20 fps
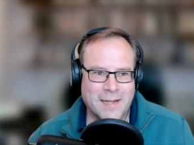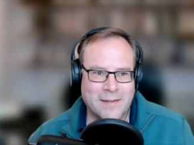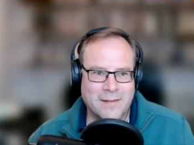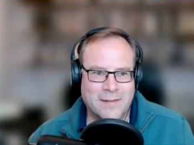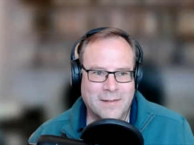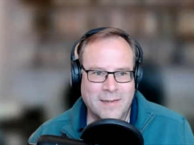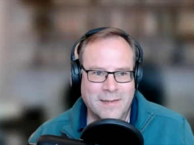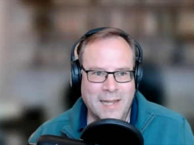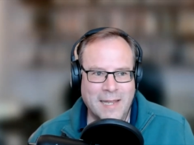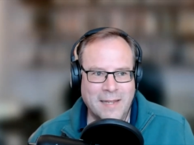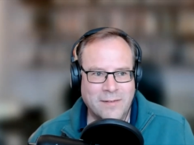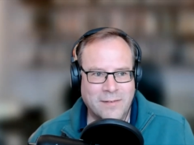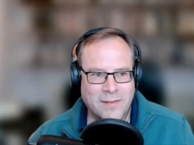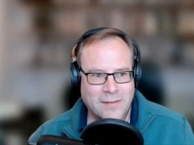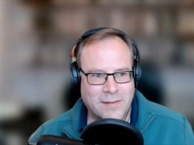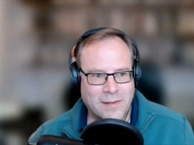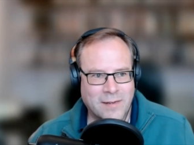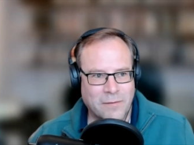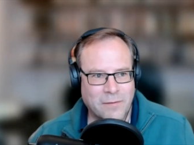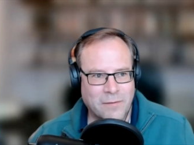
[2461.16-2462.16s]
lends
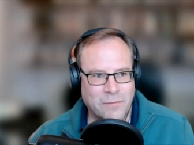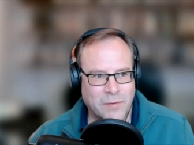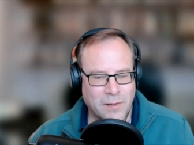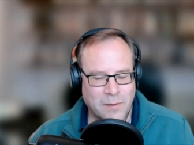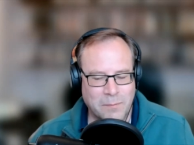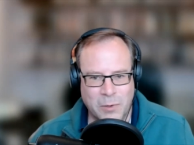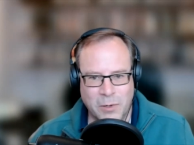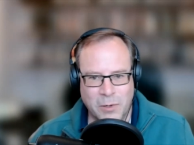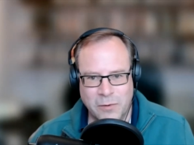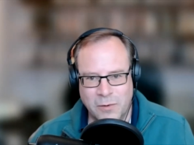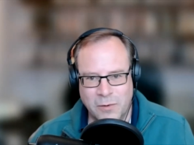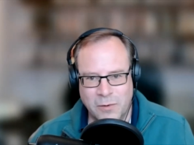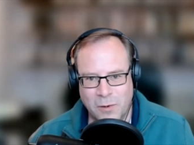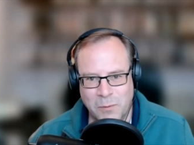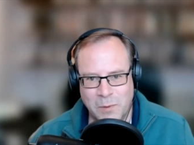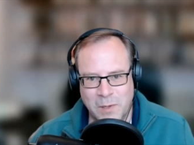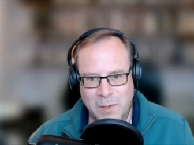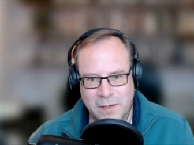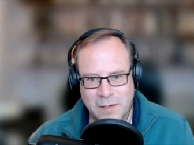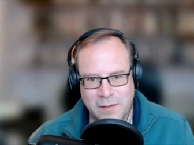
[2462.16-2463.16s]
itself to the protocol
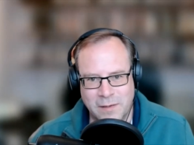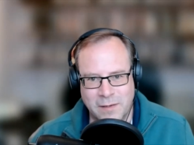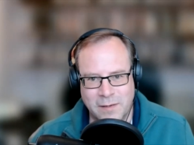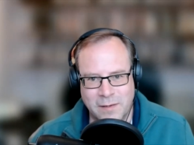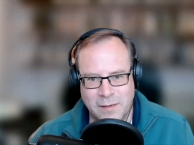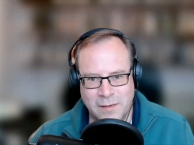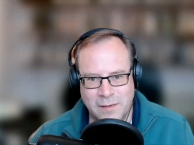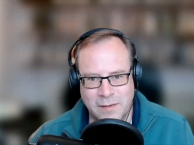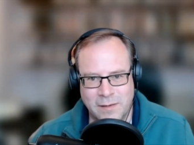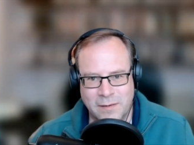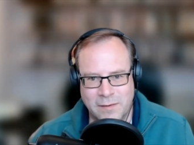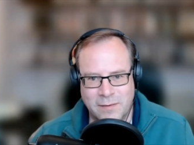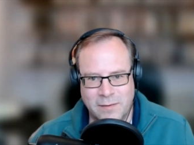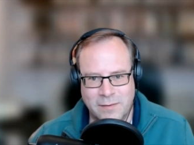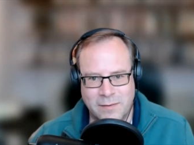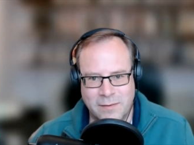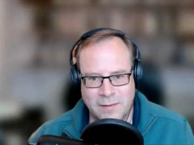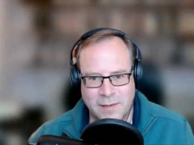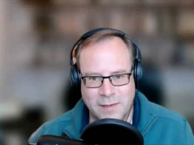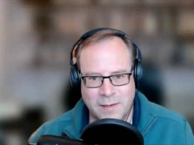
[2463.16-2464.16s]
work that that
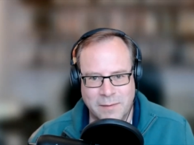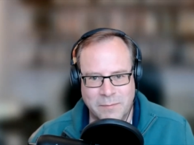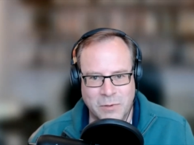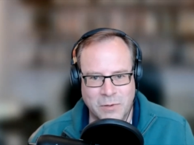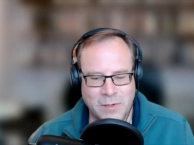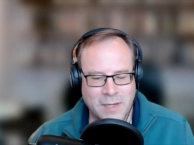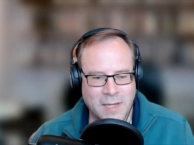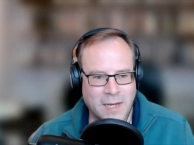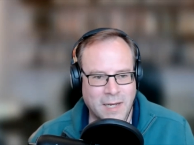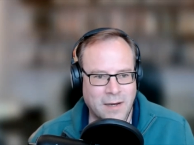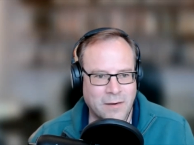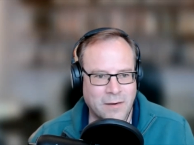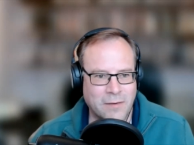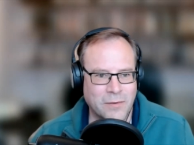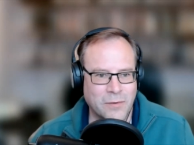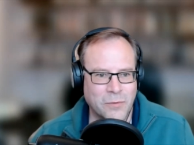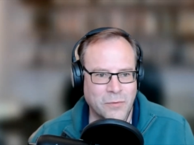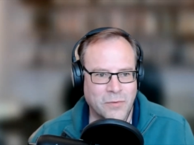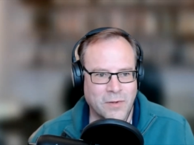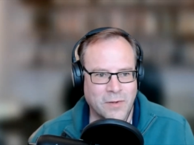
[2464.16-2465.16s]
I'm doing now, and
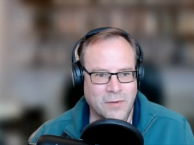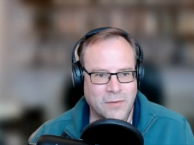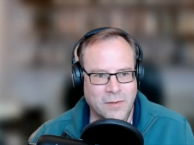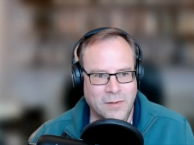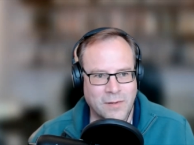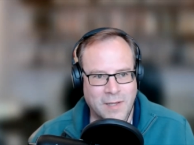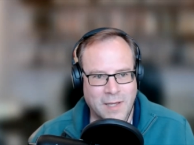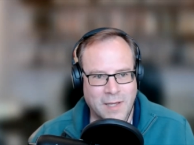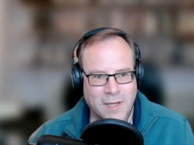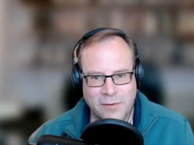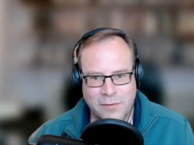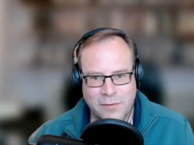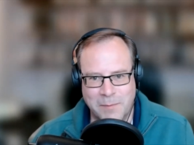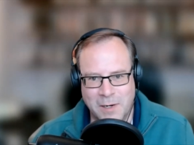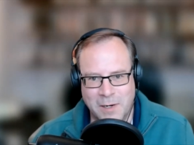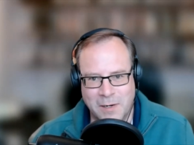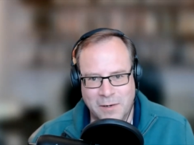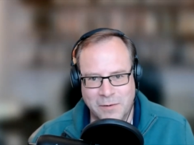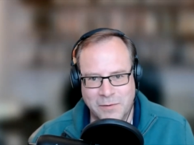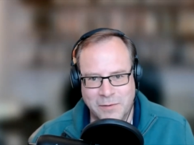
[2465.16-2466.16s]
also to the kind of smart
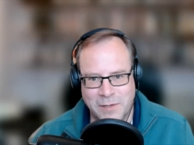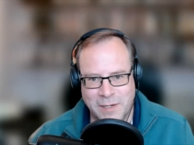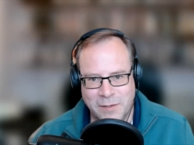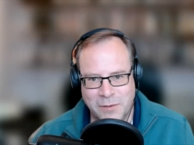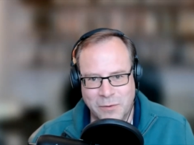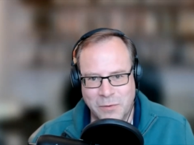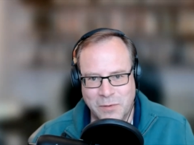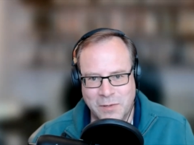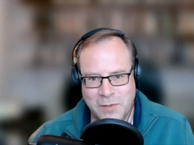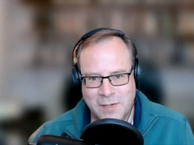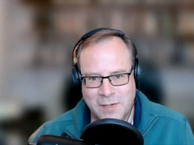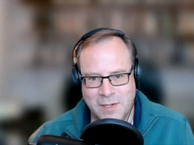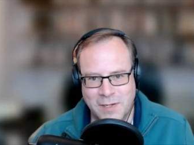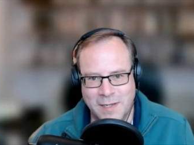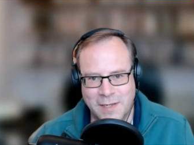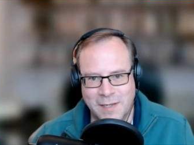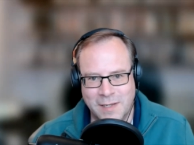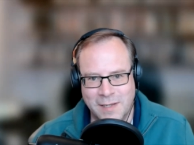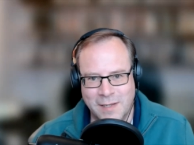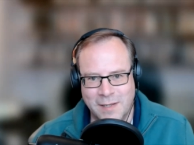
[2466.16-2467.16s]
contract auditing
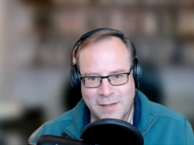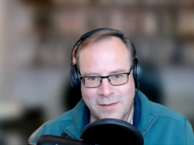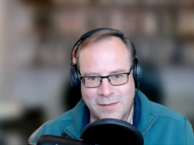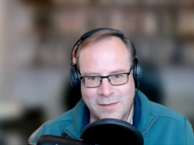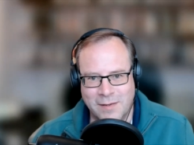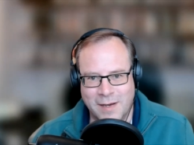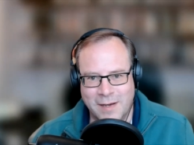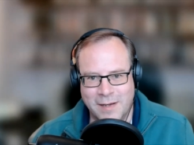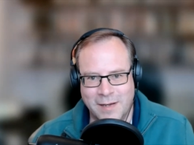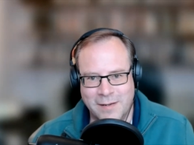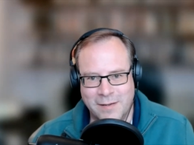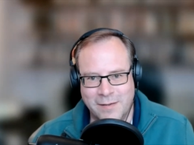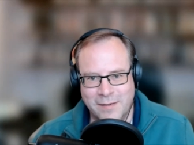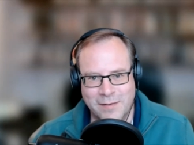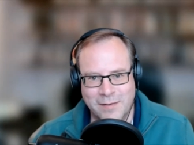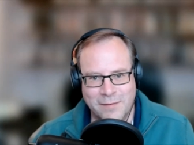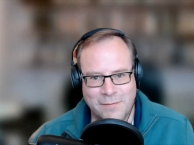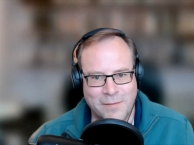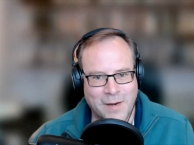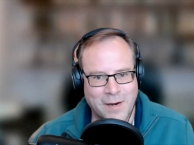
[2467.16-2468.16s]
side because it's
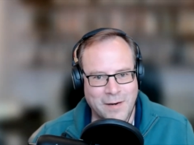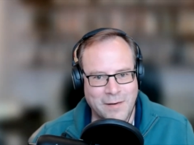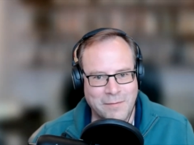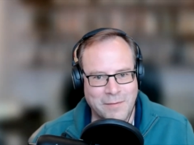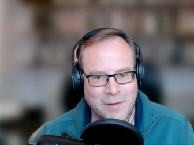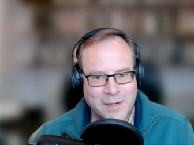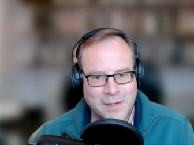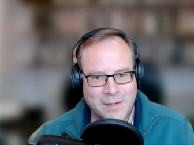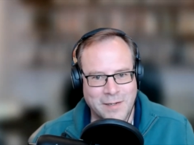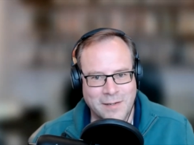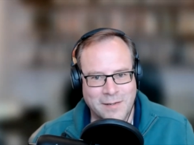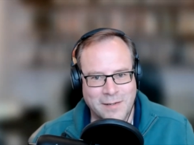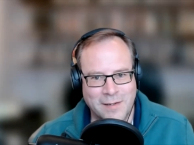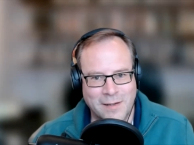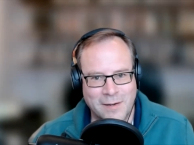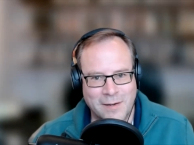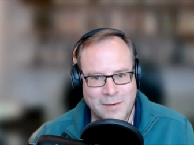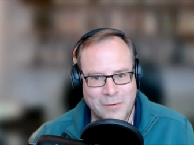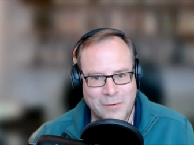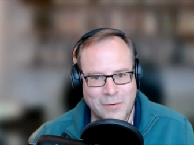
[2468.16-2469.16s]
very very detailed
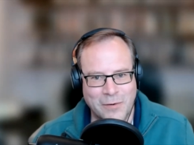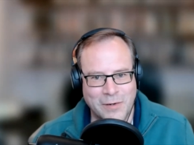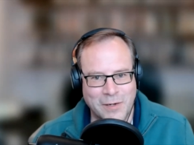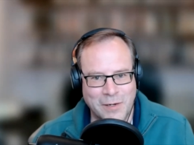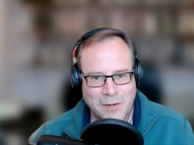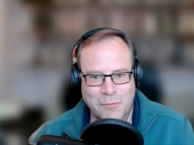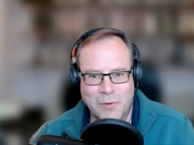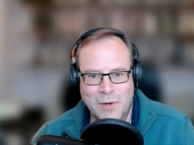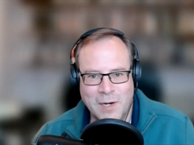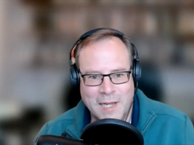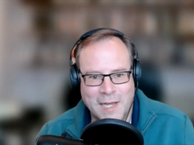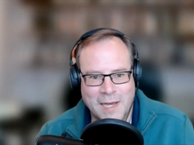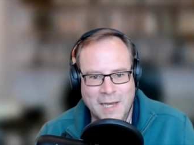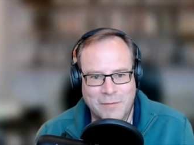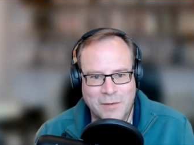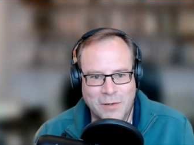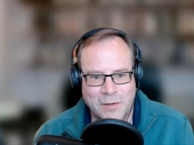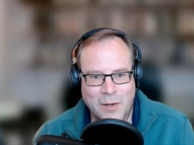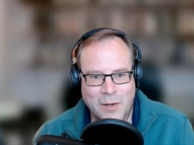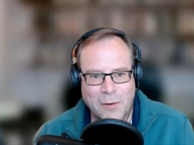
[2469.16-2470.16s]
or you really have to
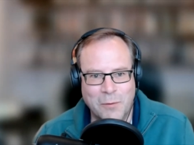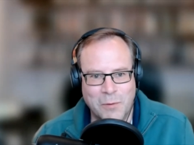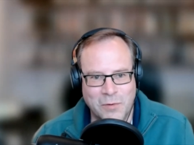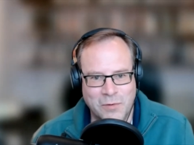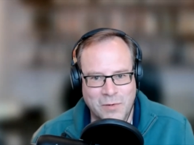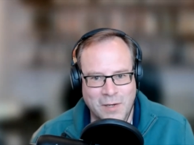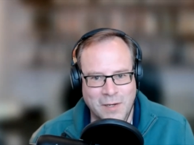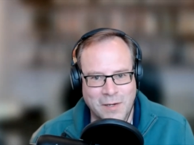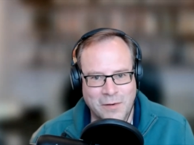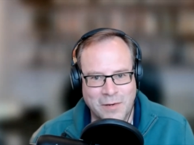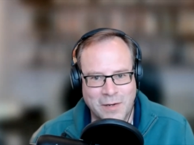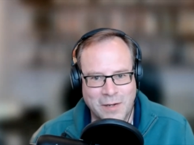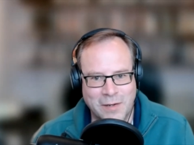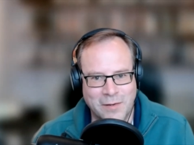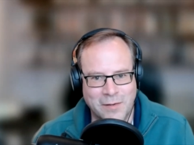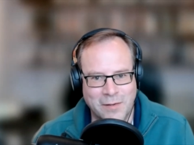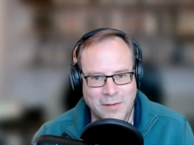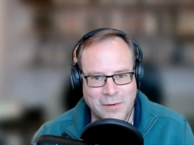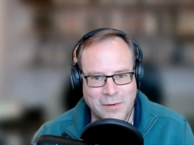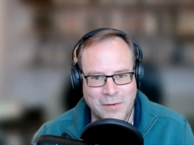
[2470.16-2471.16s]
know what's going on under the
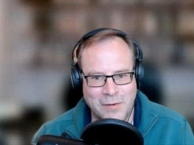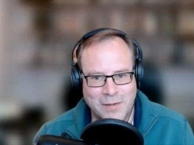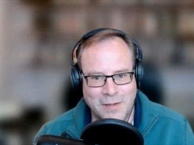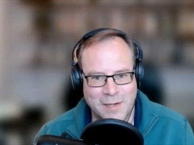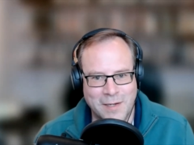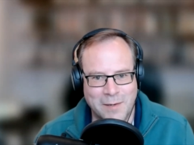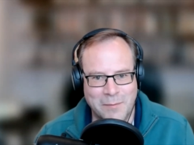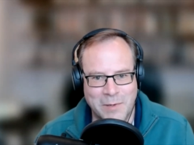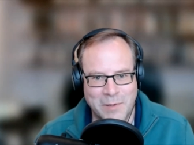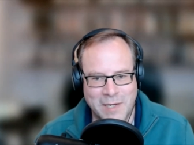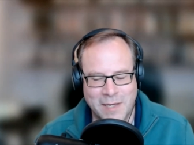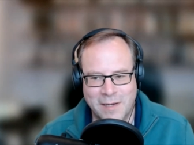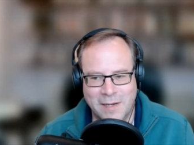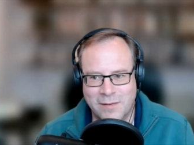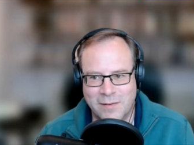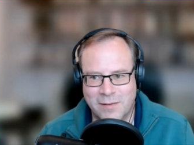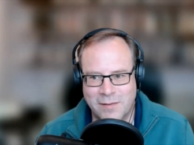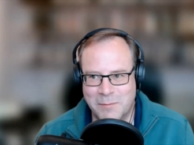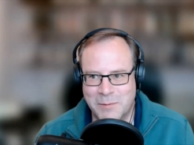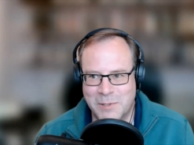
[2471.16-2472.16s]
hood you can't make any
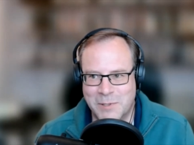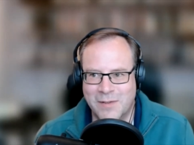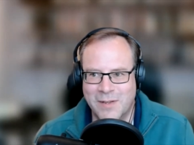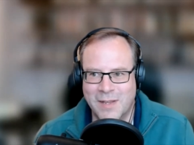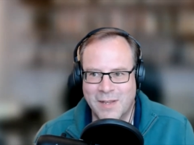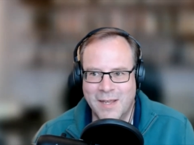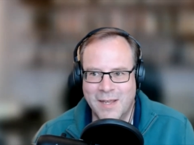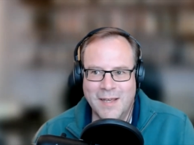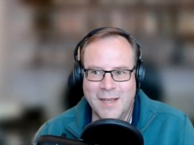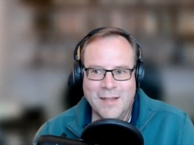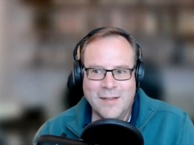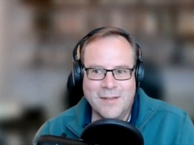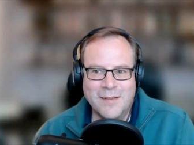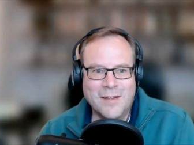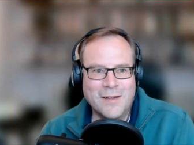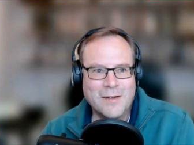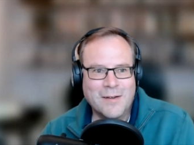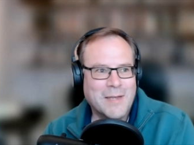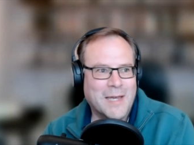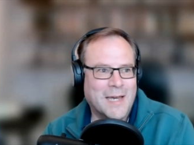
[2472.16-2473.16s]
assumptions so
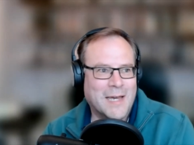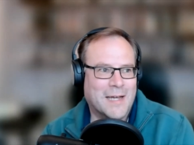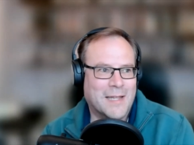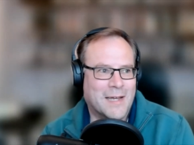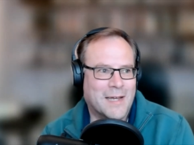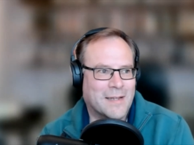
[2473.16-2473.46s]
yeah that